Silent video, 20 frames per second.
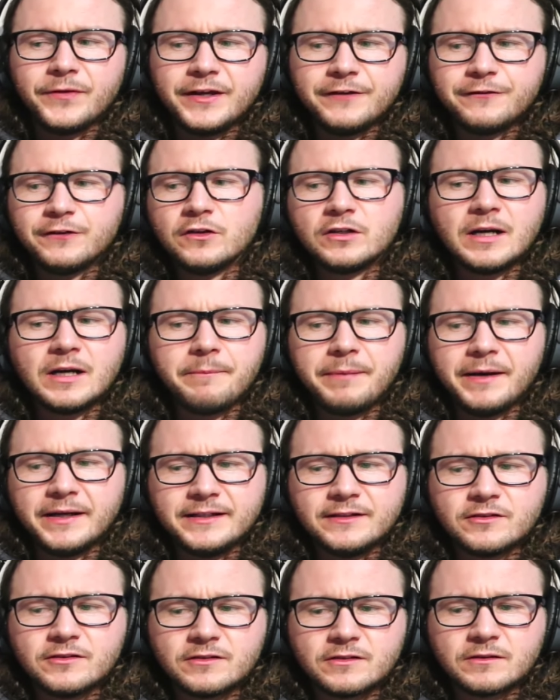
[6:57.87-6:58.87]
if you look at
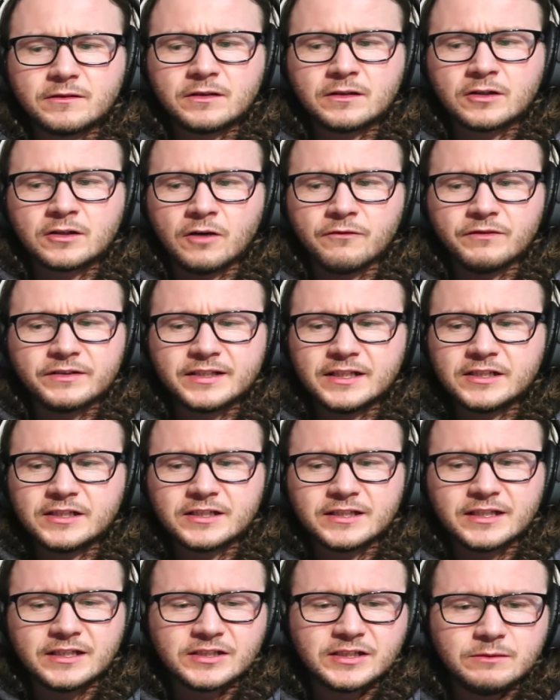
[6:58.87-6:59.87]
Penny's
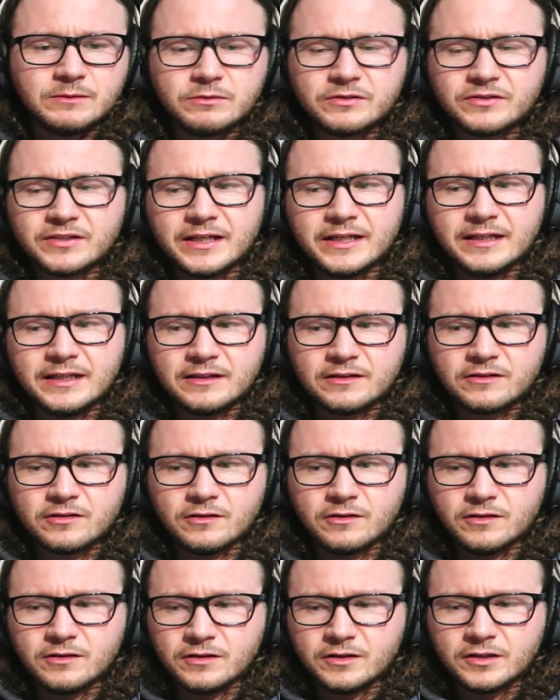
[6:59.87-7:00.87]
conversation that she was saying
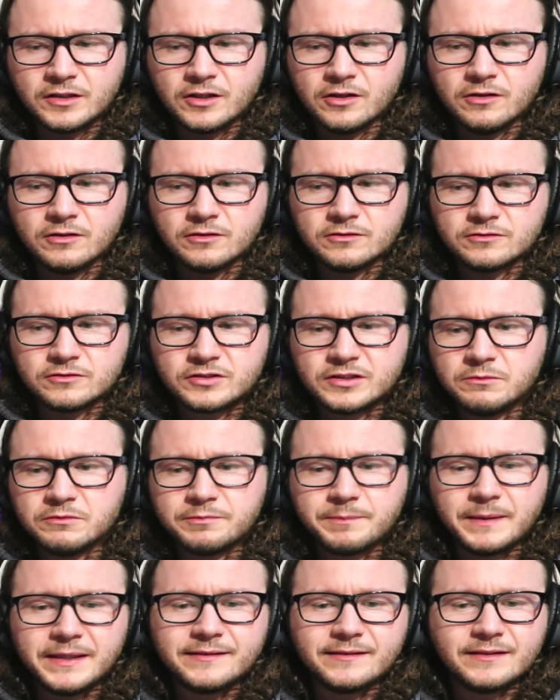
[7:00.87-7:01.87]
to the girls, she
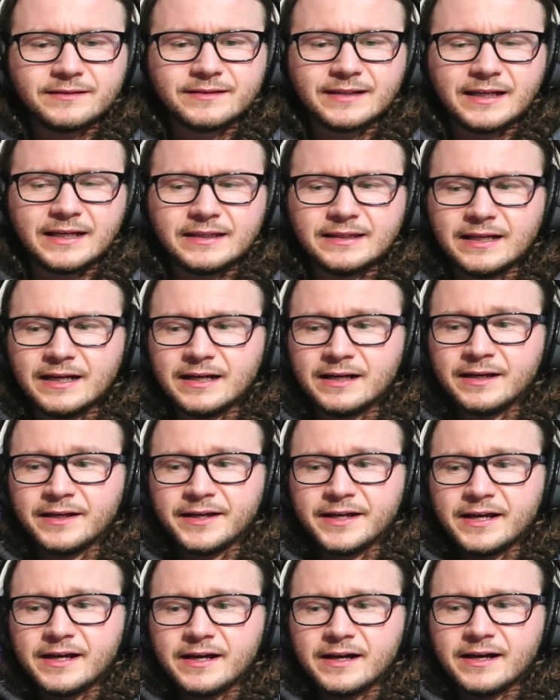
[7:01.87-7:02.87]
was basically saying that
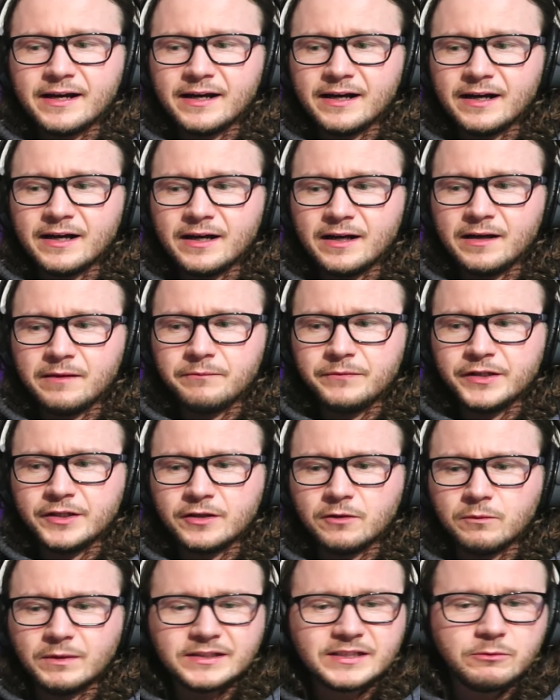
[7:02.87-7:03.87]
you
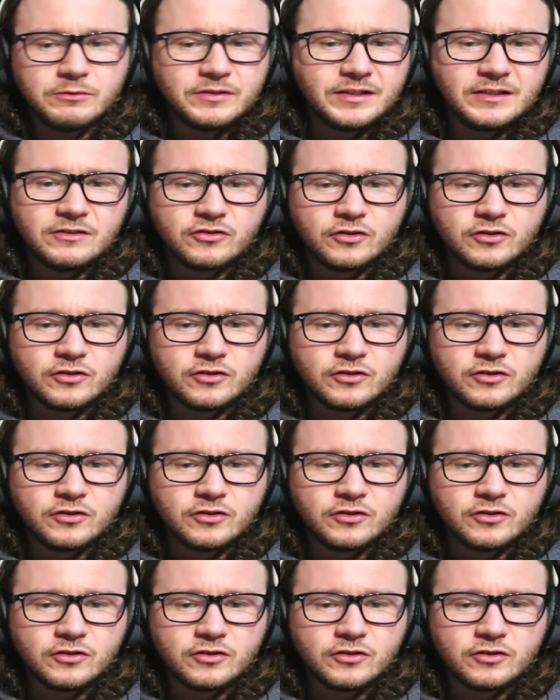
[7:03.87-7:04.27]
know, when she was in